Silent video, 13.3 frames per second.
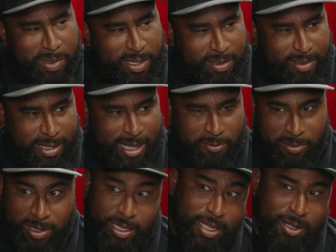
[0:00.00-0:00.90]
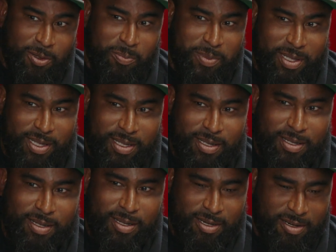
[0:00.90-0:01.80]
but that really helped me
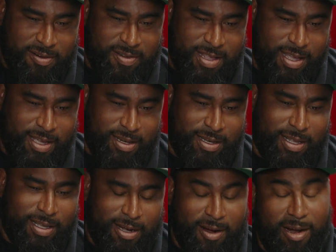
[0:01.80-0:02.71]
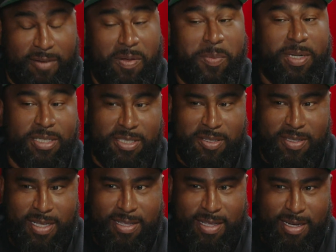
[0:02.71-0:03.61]
understand, like, all right, if I'm going to do
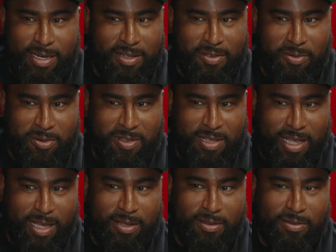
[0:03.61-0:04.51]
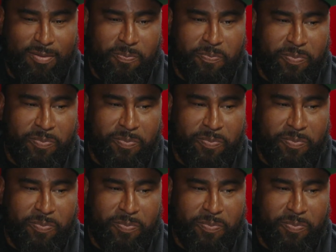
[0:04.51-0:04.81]
this at any sort of scale,